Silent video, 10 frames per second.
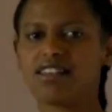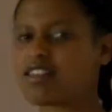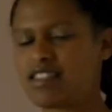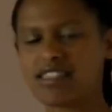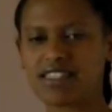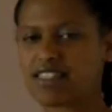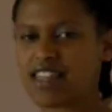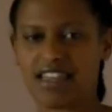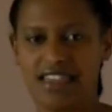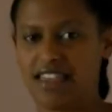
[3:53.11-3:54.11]
like this is
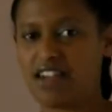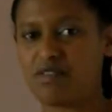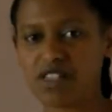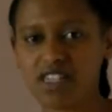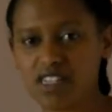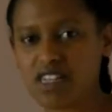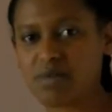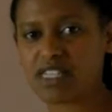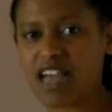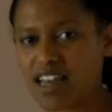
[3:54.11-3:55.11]
like their relationship
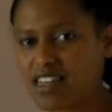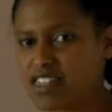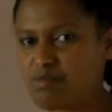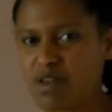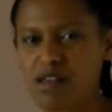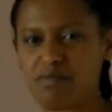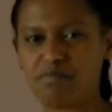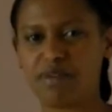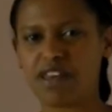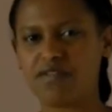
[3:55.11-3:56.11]
has kind of just been a
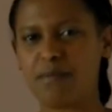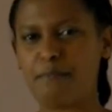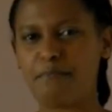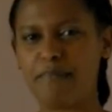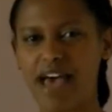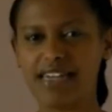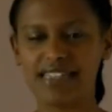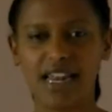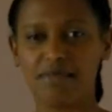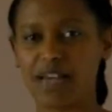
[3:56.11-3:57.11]
bit of a
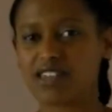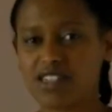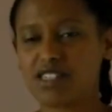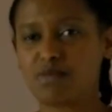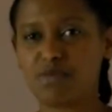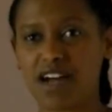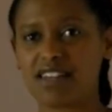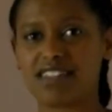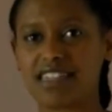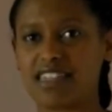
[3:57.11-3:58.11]
mess, and I'm actually
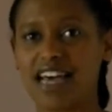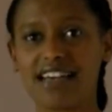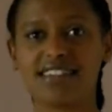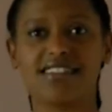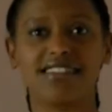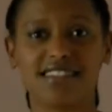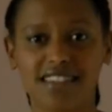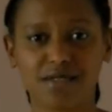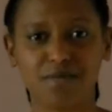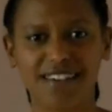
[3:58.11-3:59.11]
surprised it lasted
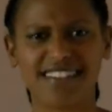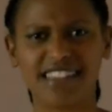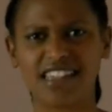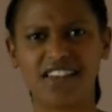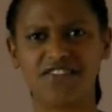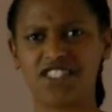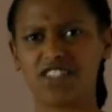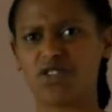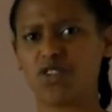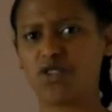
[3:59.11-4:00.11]
six months instead of
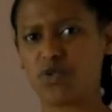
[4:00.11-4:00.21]
just